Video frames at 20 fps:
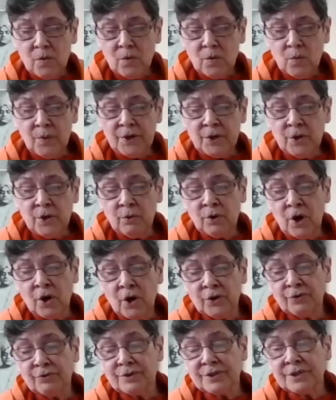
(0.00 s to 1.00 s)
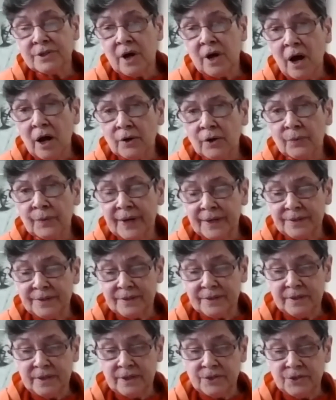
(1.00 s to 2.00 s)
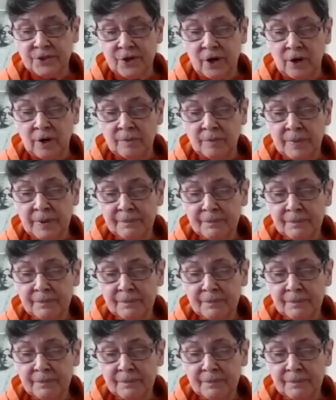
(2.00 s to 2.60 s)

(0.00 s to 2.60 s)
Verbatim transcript: we no longer tolerate a job